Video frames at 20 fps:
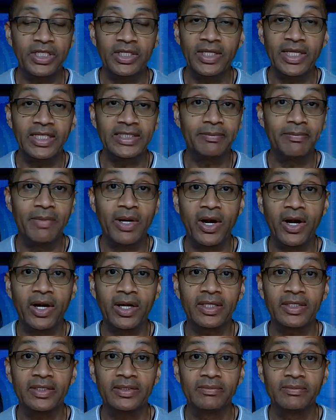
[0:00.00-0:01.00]
still as
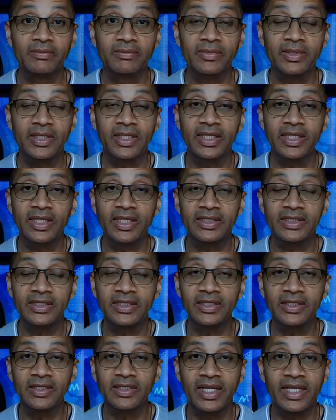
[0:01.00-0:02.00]
America,
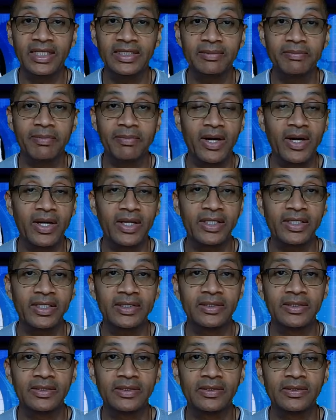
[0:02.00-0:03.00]
still as
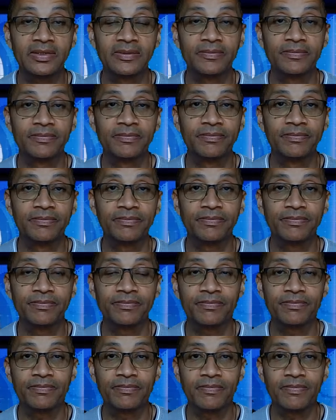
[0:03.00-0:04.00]
Americans.
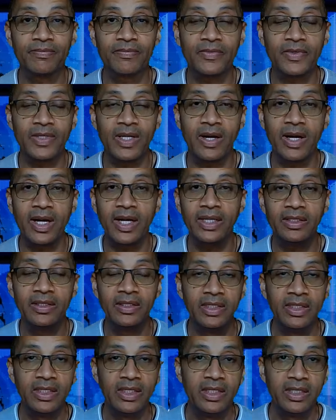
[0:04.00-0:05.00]
All
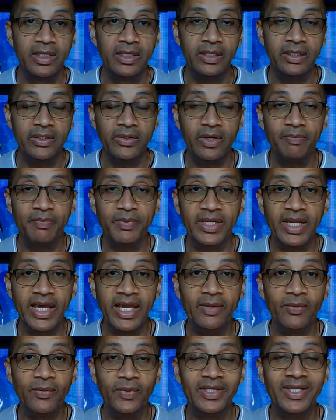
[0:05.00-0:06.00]
right. You're up to
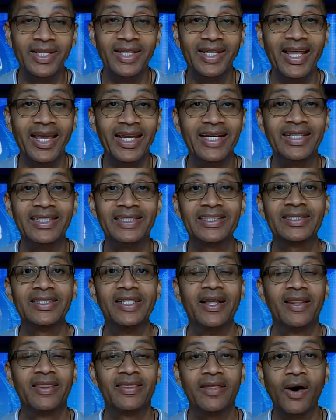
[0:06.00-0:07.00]
date with the
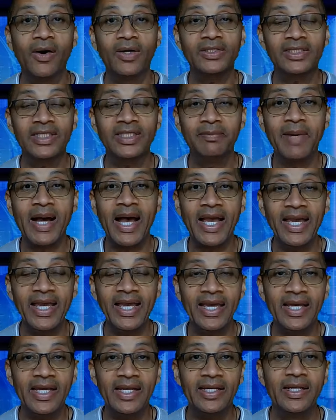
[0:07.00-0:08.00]
latest thoughts in my
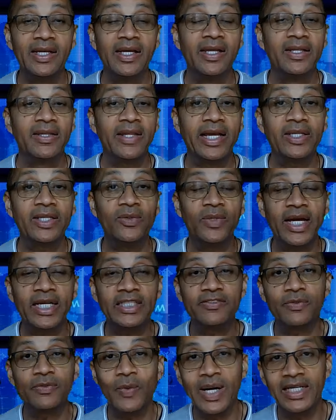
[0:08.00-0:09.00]
head. Thank you
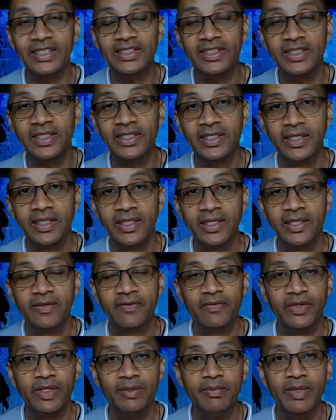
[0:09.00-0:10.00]
guys for watching.
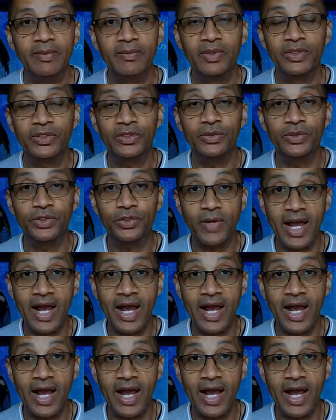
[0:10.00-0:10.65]
Remember